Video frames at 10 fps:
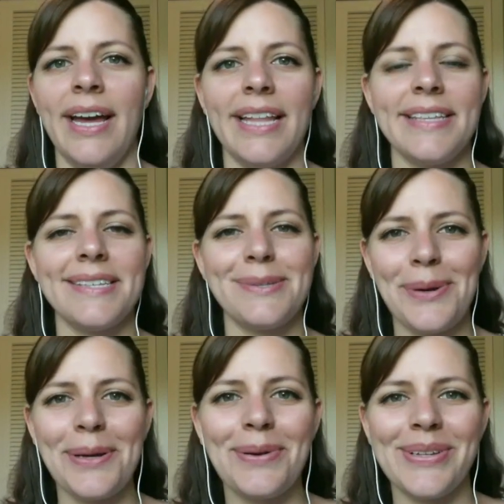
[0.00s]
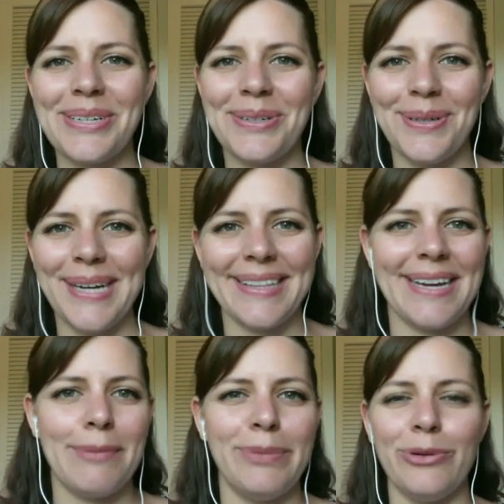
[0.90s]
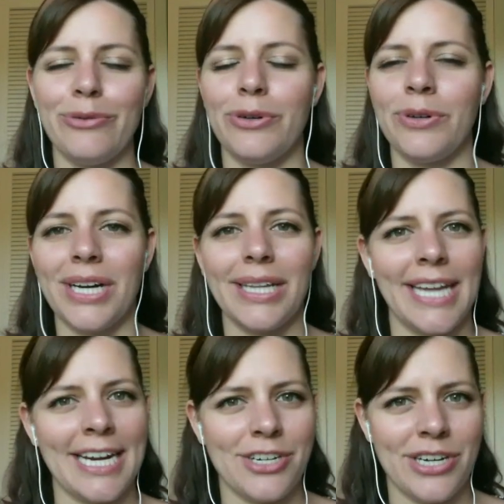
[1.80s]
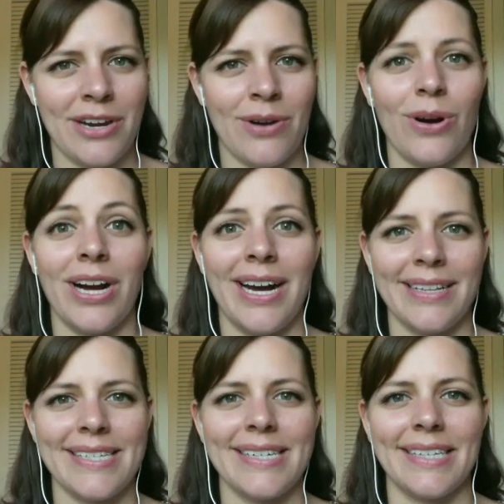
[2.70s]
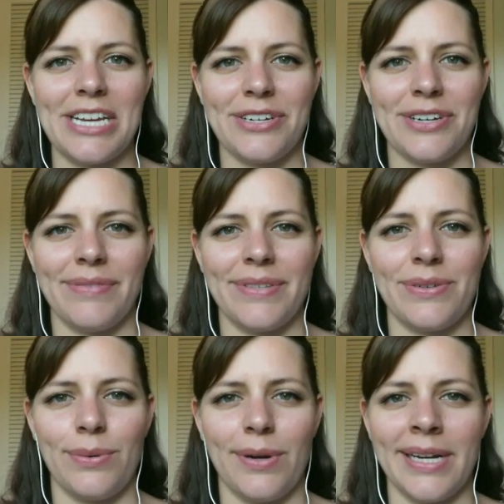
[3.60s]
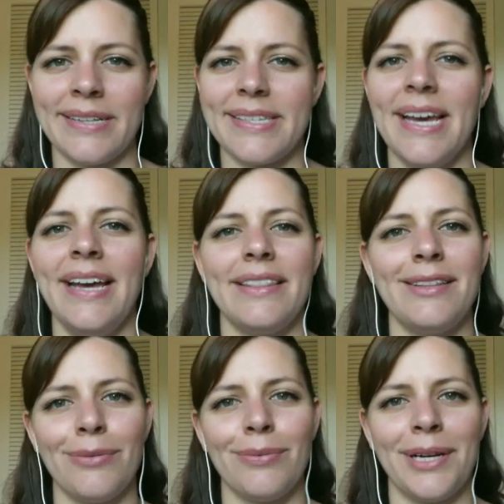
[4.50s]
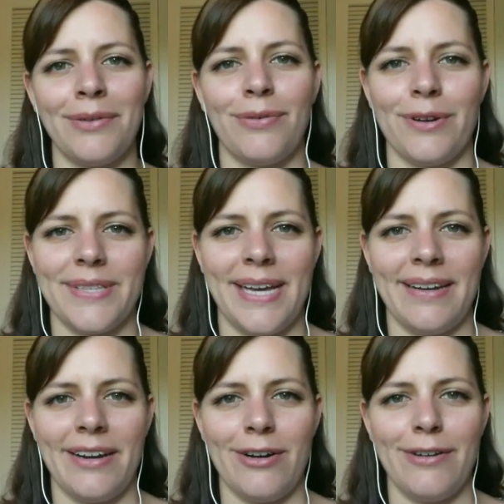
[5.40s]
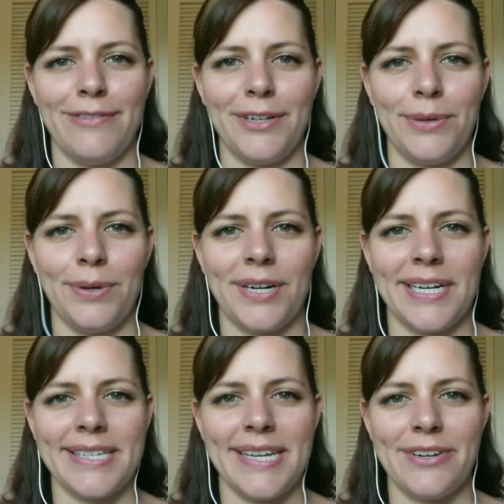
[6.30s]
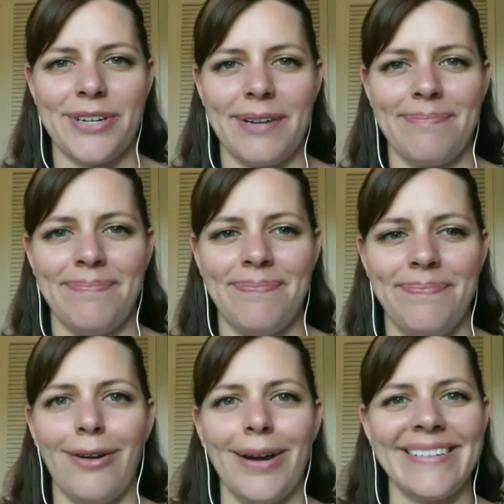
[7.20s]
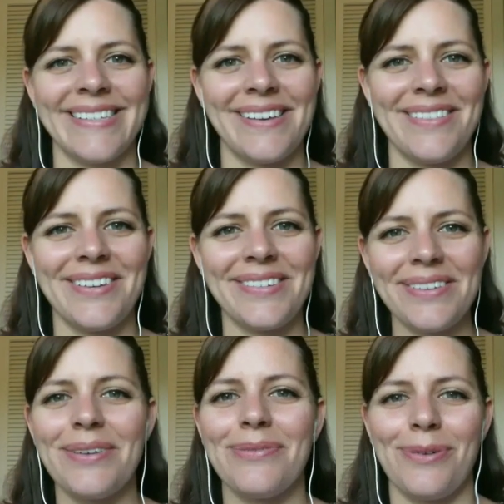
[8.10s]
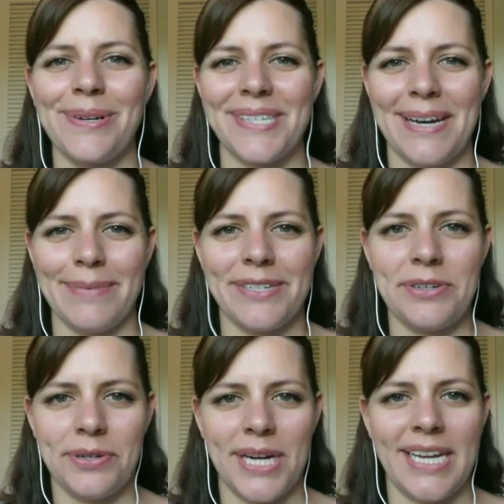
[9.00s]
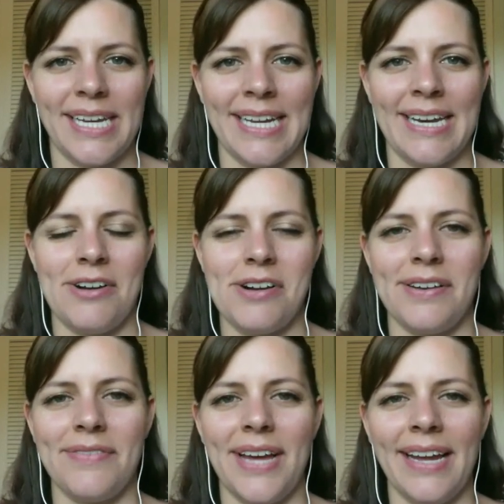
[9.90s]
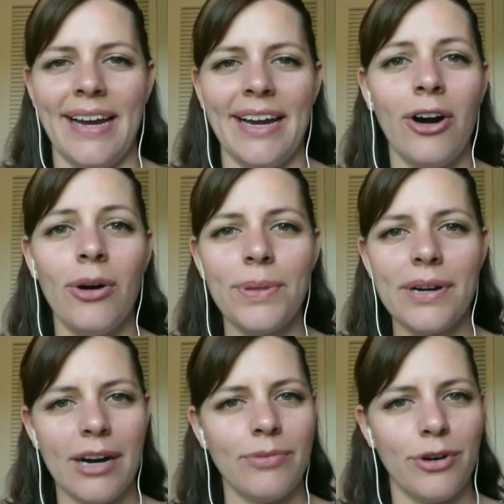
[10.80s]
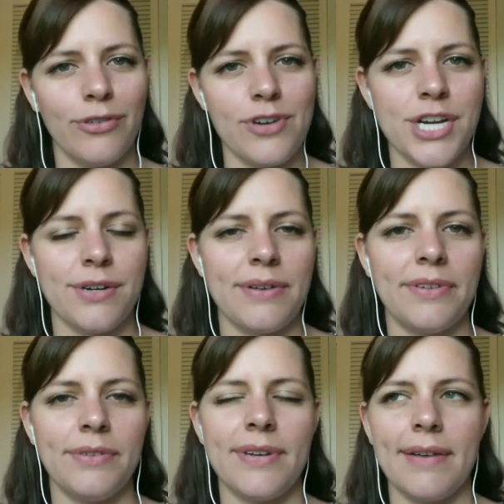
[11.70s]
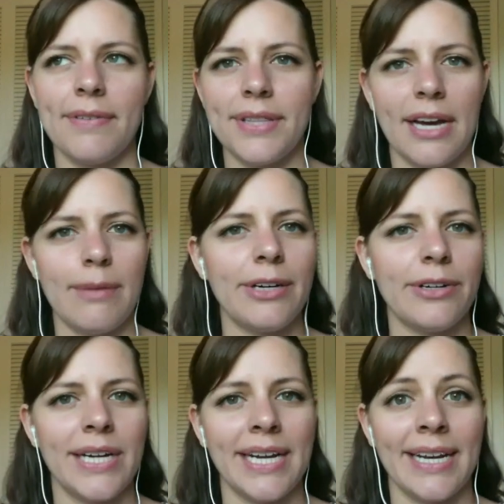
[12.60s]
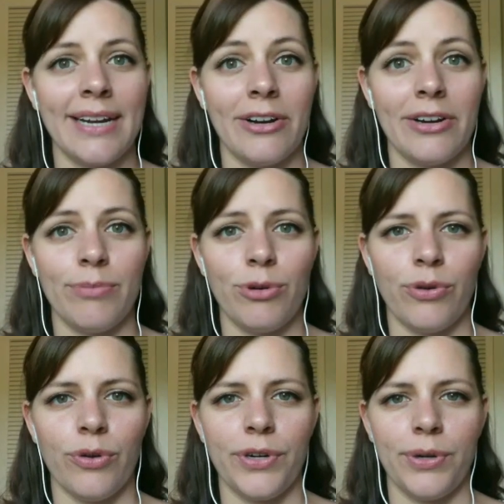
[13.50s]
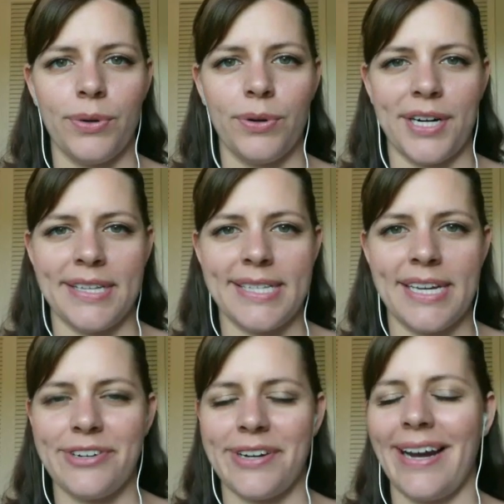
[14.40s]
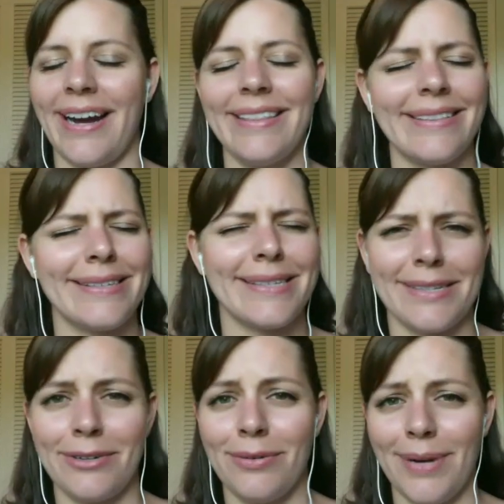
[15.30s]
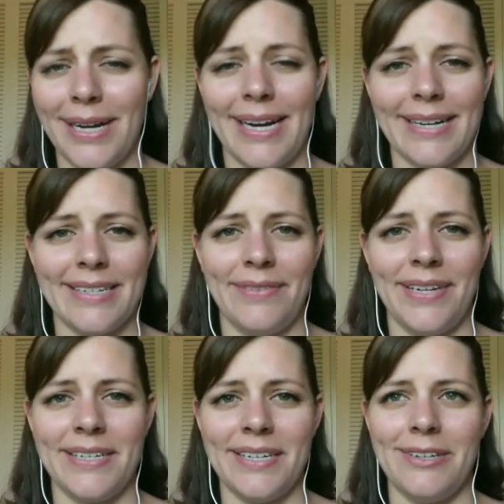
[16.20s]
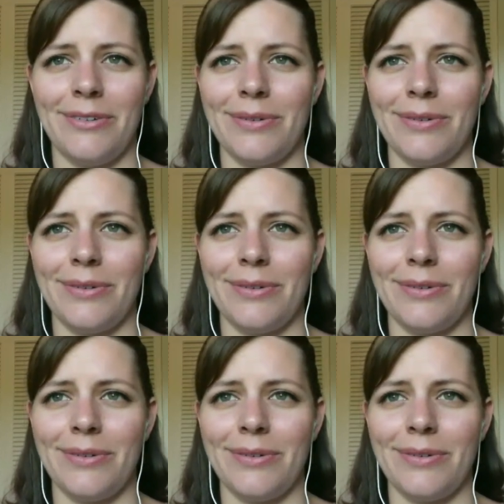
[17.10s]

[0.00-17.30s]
And this is where you get to create that beautiful collection or constellation of stories that reinforce that narrative for your organization. All right, so those are the 4 steps to creating a narrative, and I hope they're helpful for you. If you've never thought about creating a narrative before for your organization, I think this is a great activity to do.